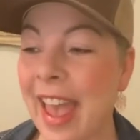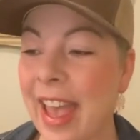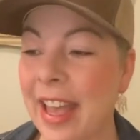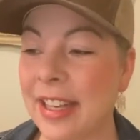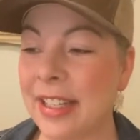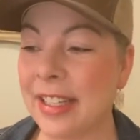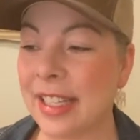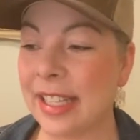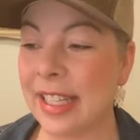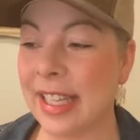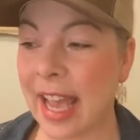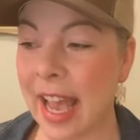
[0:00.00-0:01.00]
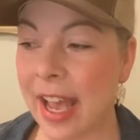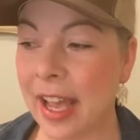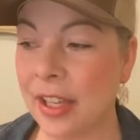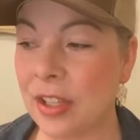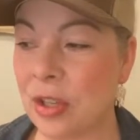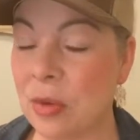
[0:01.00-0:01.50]
And
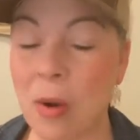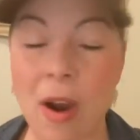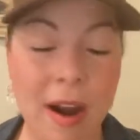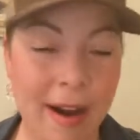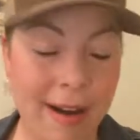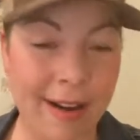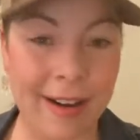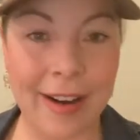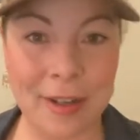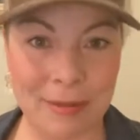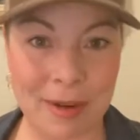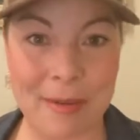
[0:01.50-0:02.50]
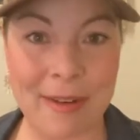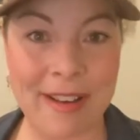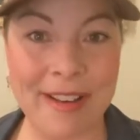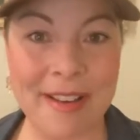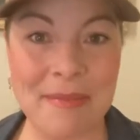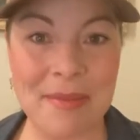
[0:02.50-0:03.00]
yeah, you are a grown
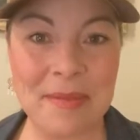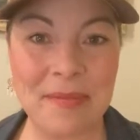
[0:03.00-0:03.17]
up,